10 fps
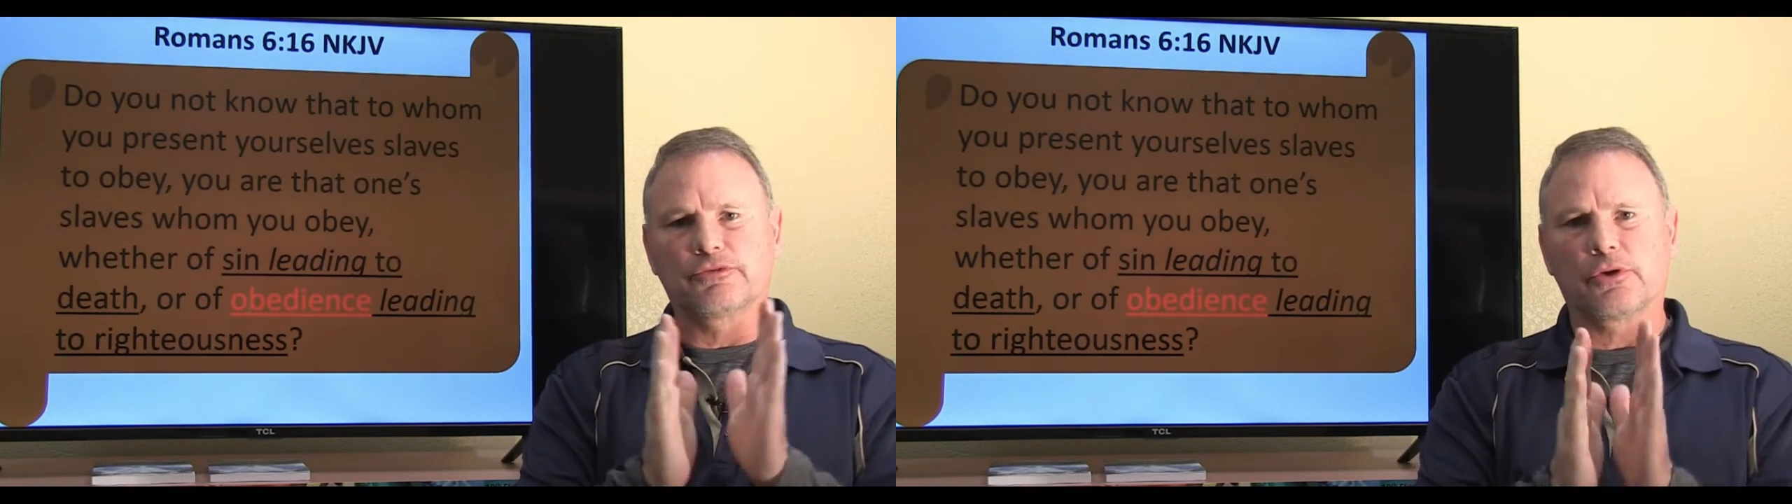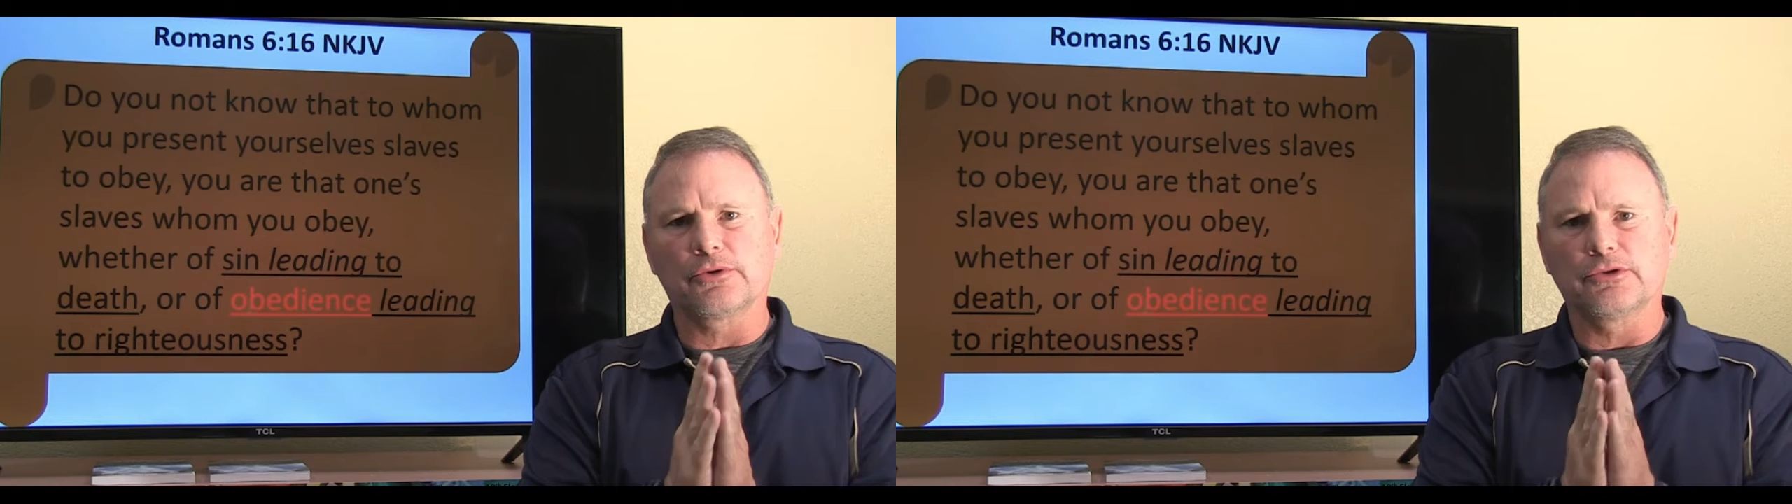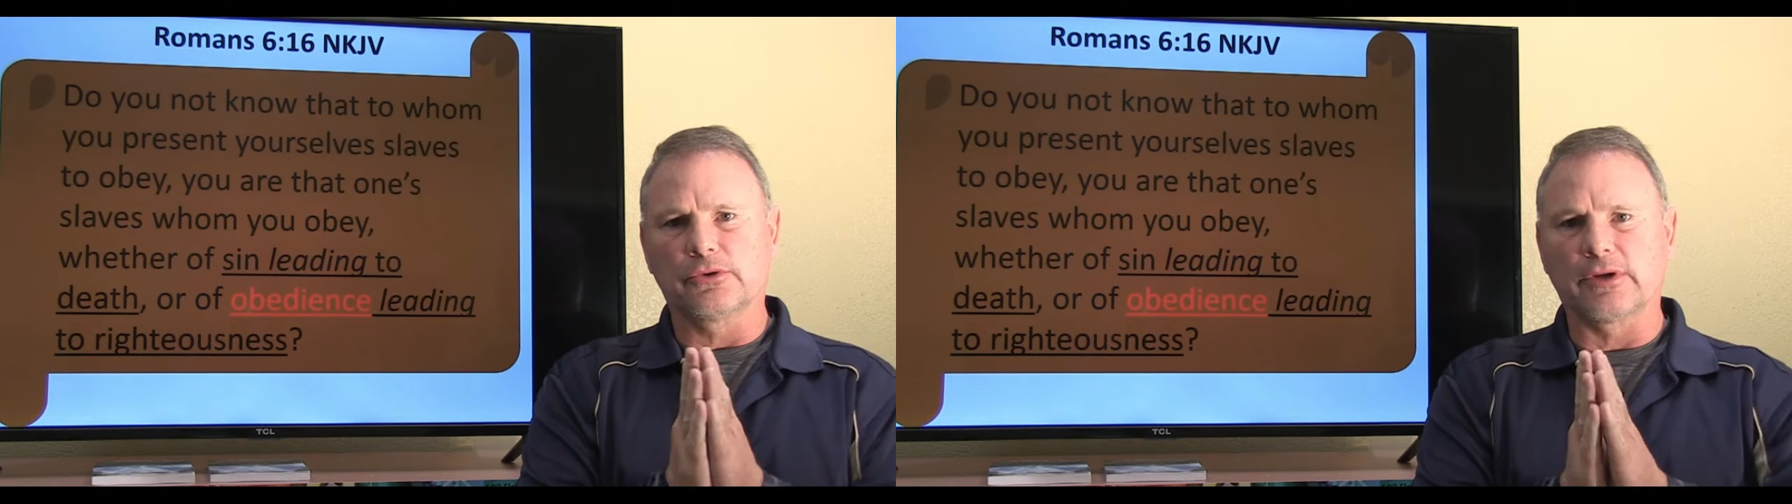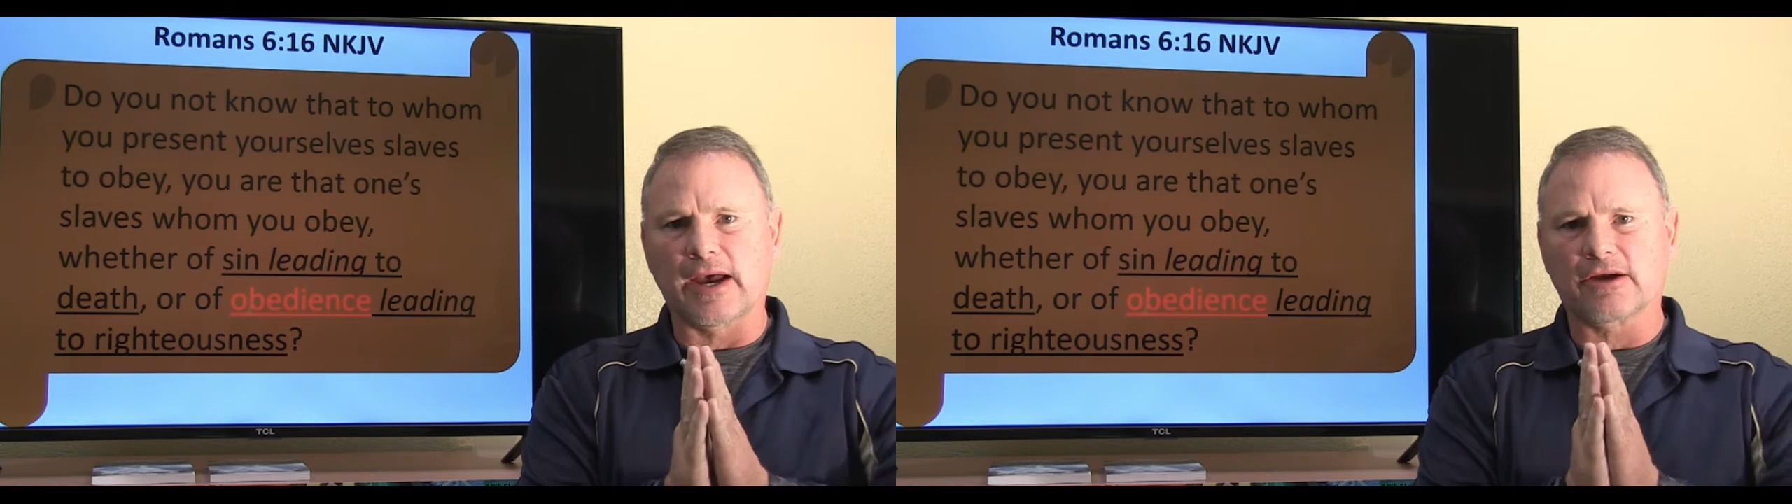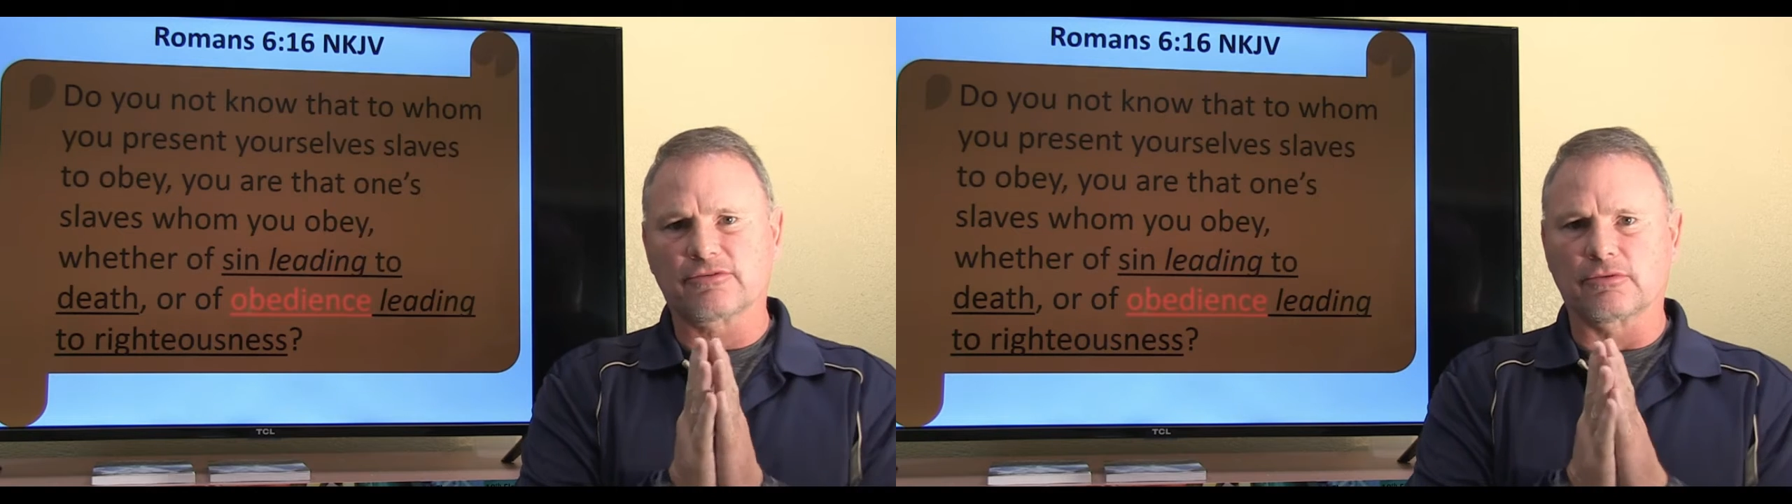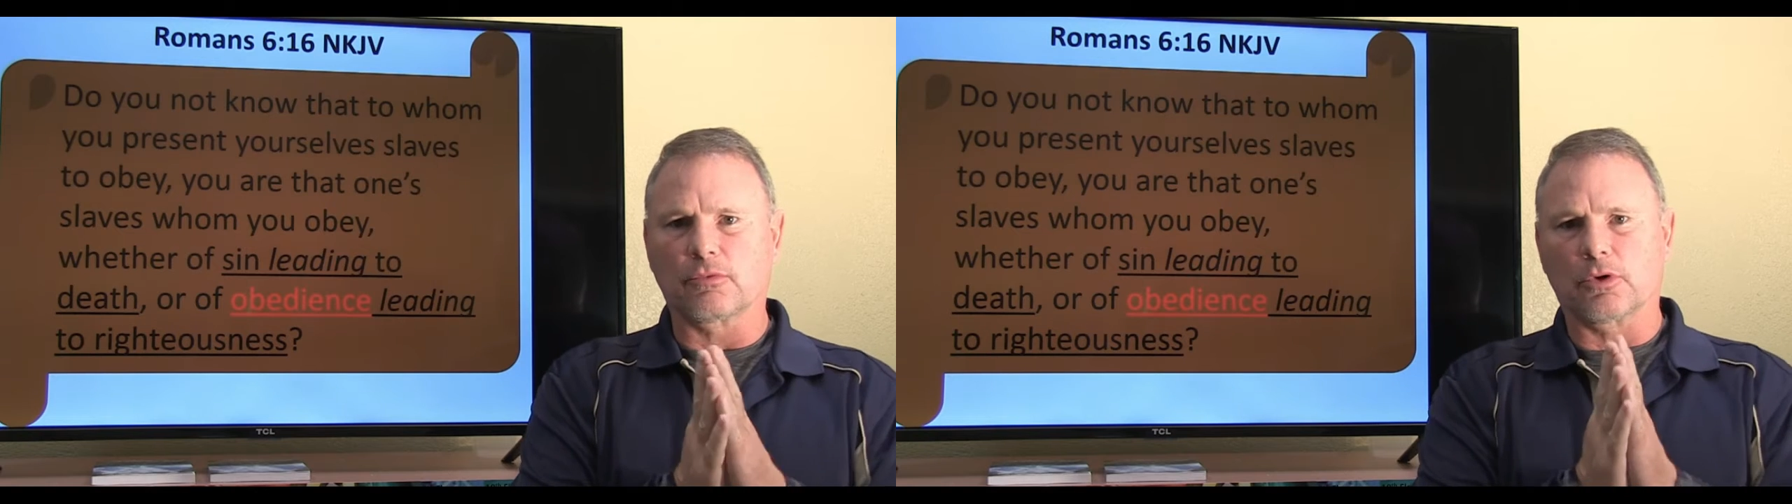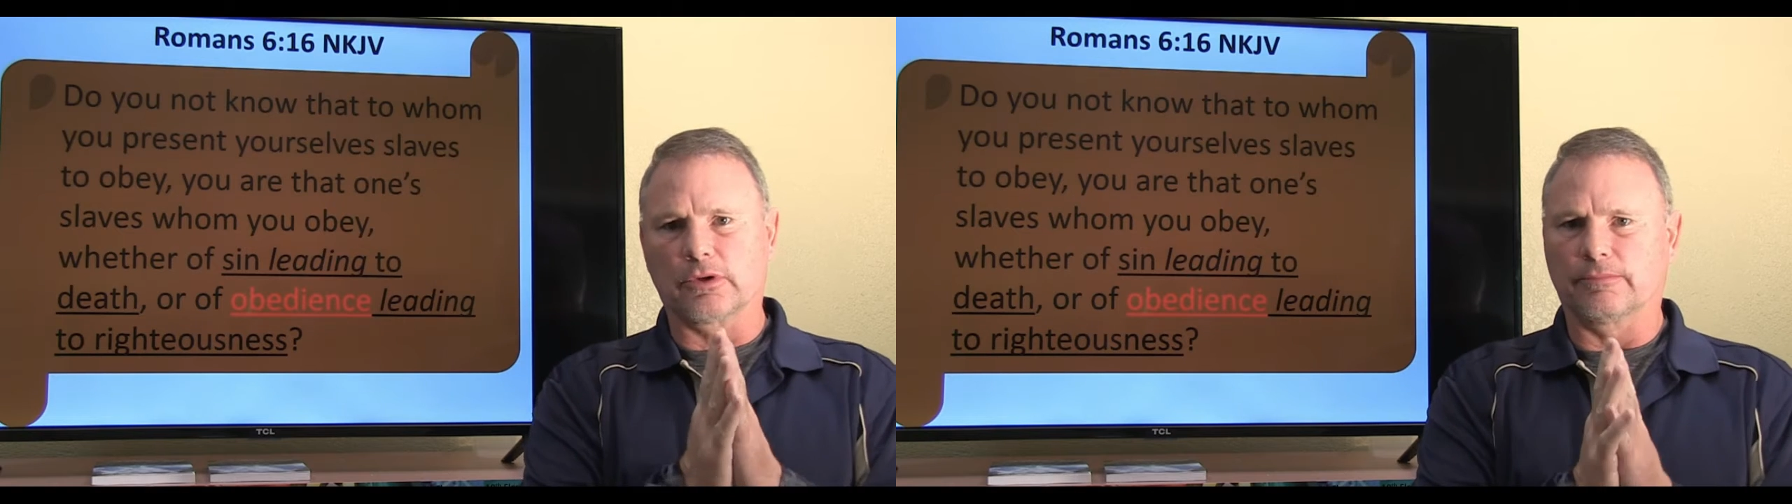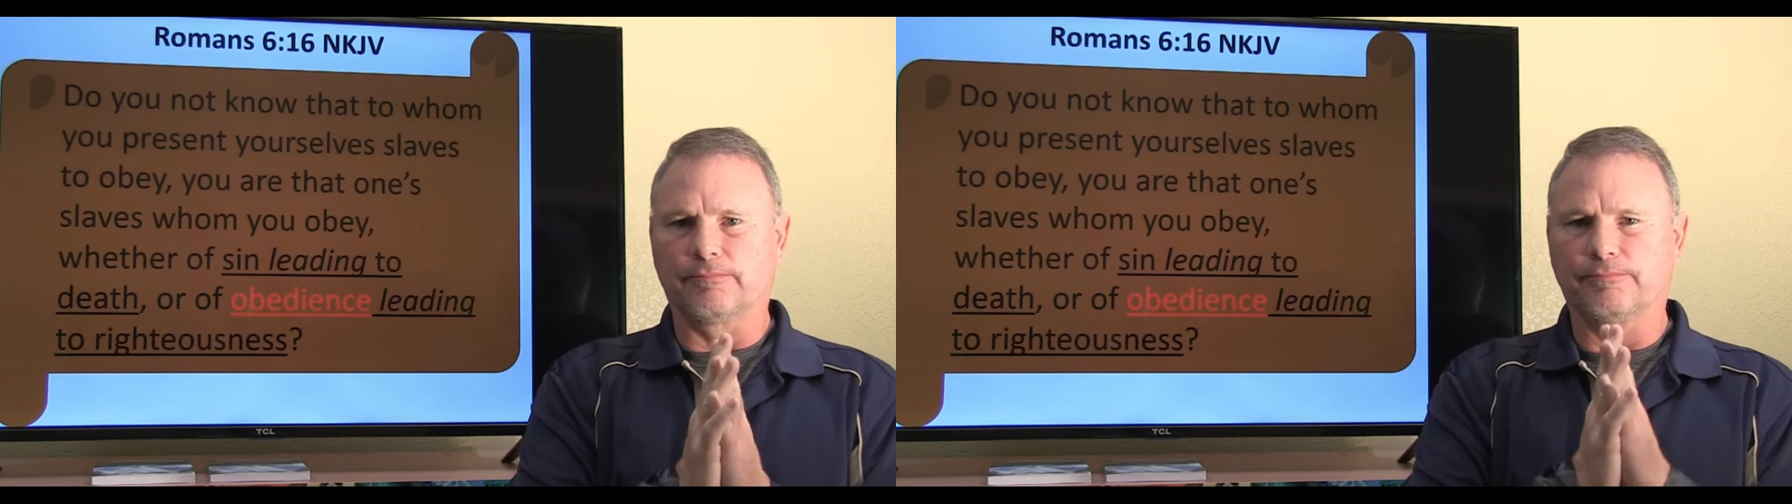showing you an action word.